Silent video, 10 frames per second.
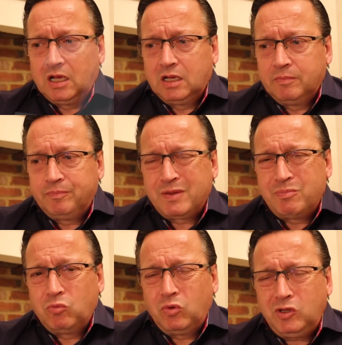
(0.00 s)

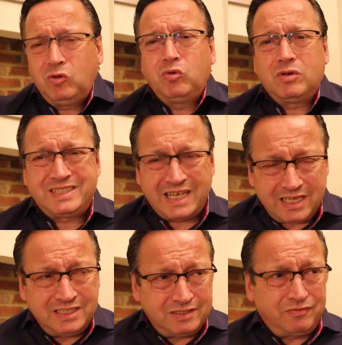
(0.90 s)
But what you'll
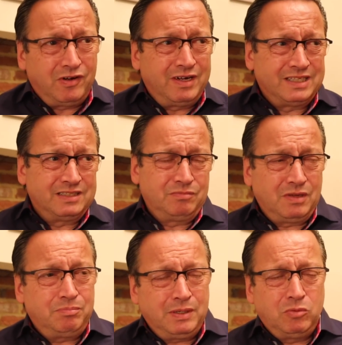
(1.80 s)
tend to find,
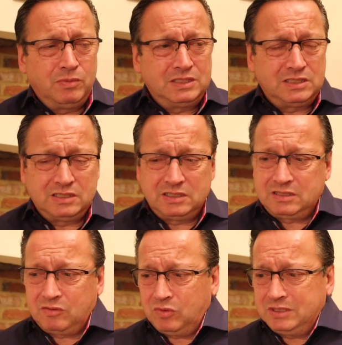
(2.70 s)
and people miss this,
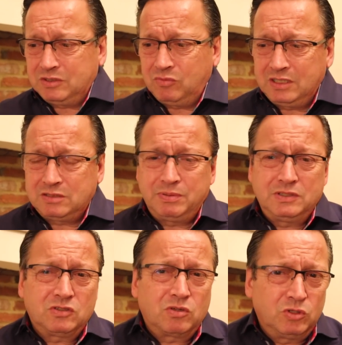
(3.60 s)
is that when someone has a
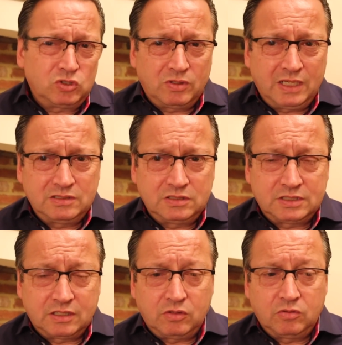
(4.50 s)
piece of commercial land to
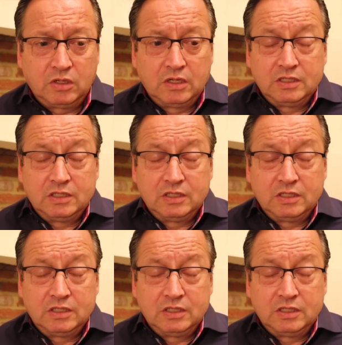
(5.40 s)
sell,